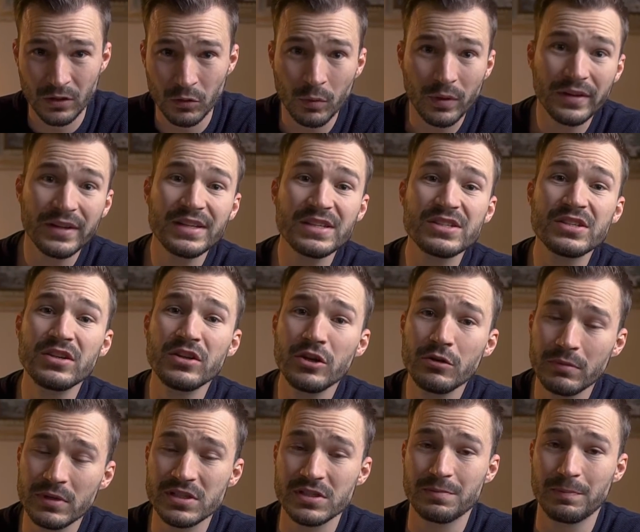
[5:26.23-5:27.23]
Well, there's
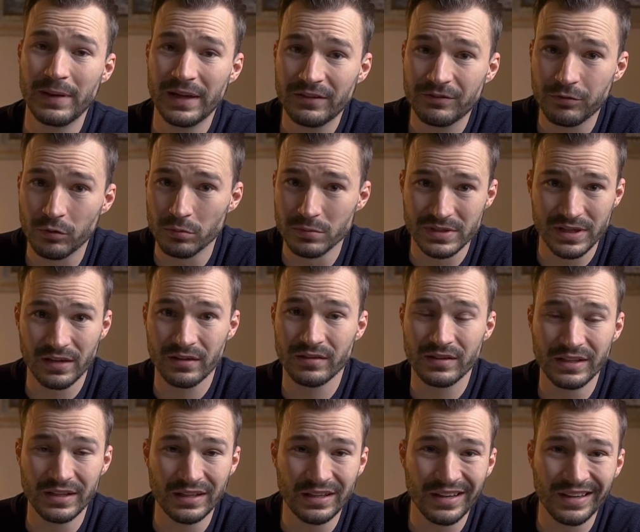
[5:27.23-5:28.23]
numerous platforms
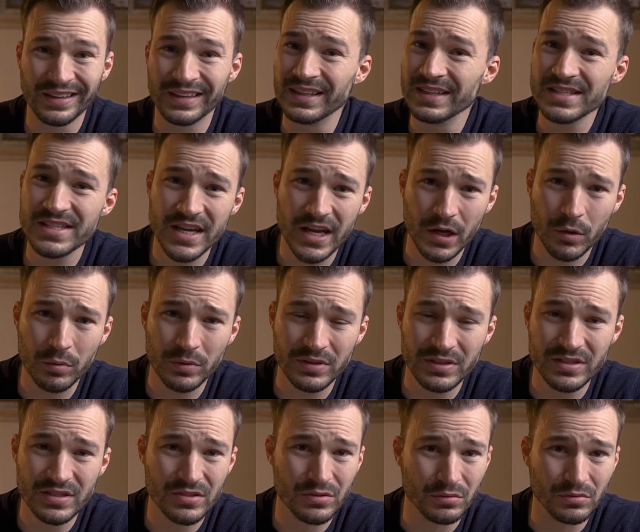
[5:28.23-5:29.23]
out there like Easy
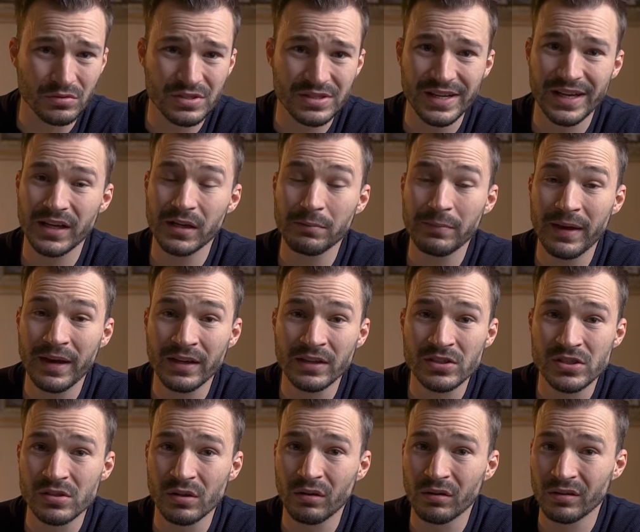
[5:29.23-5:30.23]
Equities or Standard
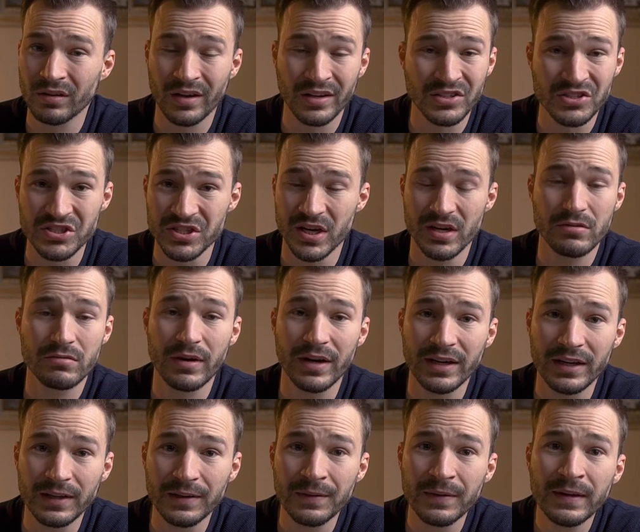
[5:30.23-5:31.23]
Bank's online share
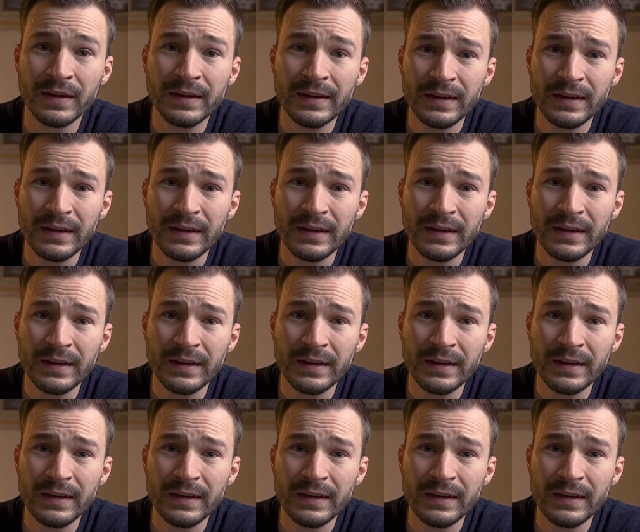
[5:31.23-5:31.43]
trading.